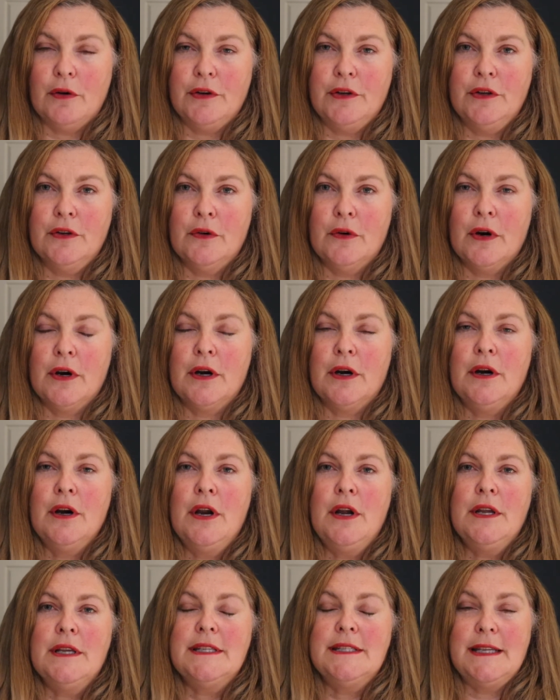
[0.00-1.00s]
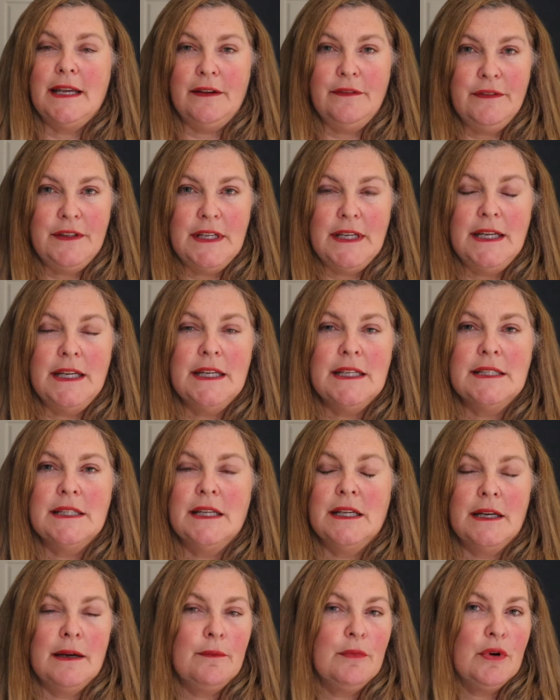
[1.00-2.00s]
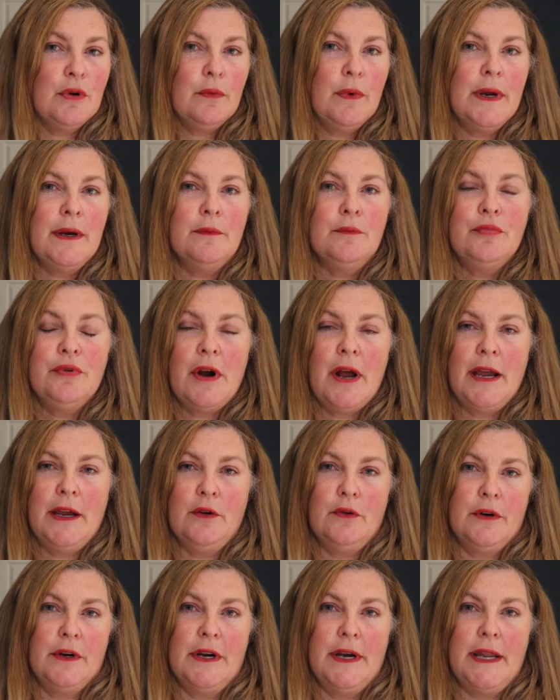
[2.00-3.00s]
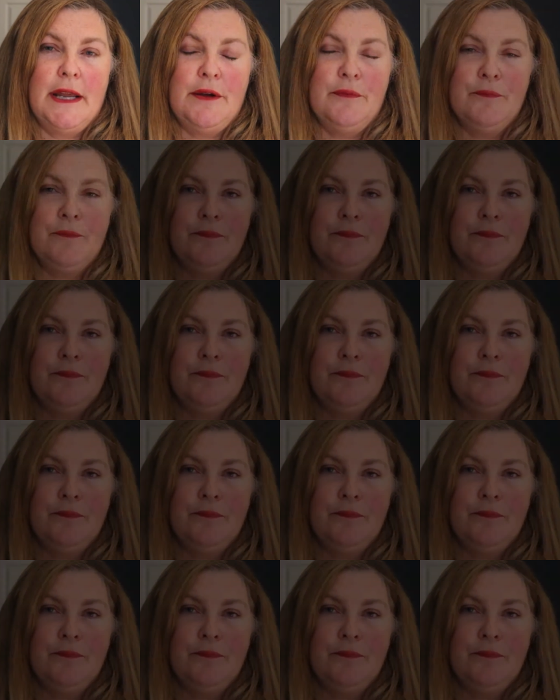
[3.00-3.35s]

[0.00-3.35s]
Your safety is the number one priority.